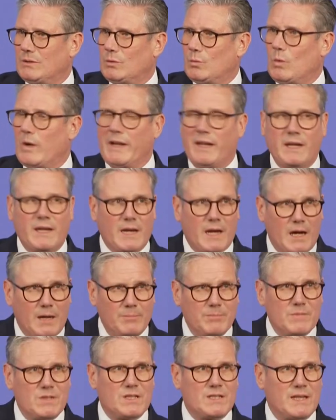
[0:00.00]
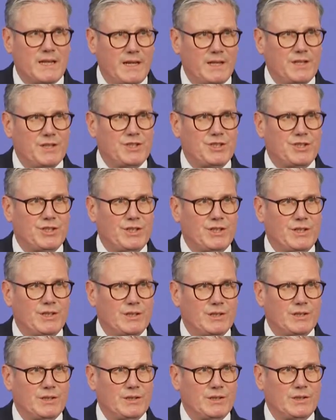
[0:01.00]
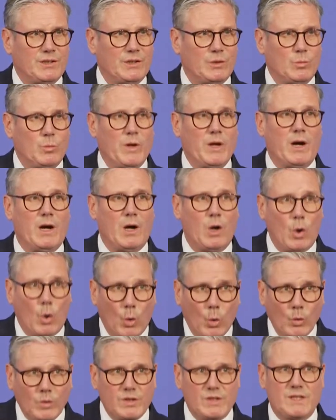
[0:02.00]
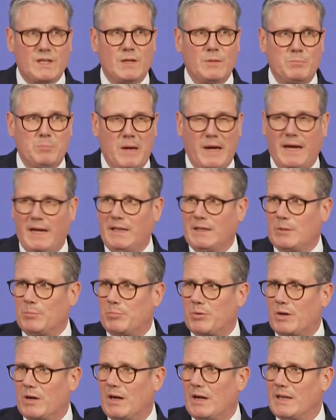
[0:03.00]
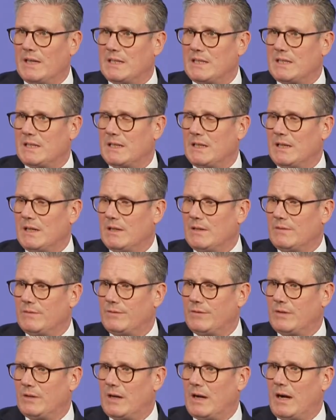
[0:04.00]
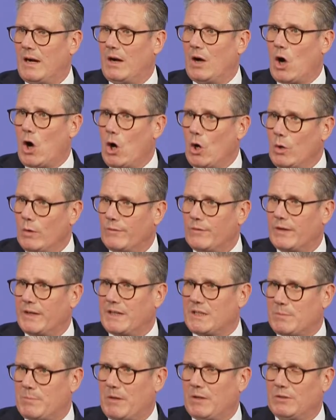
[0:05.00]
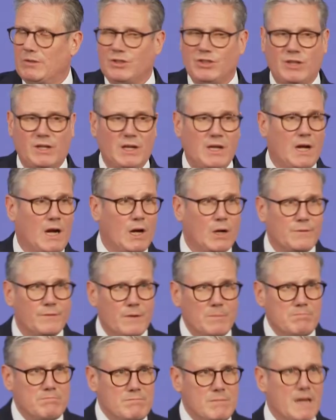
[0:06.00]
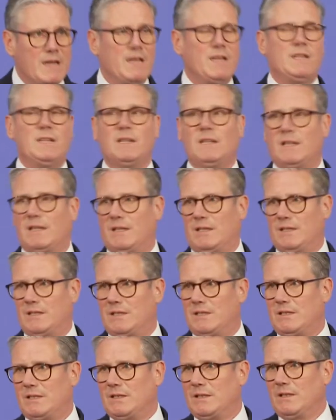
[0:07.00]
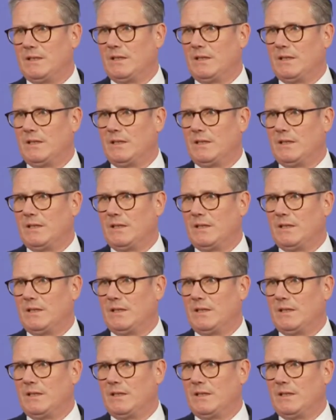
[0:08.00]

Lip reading: when it comes to energy, we are also paying the price for our overexposure over many years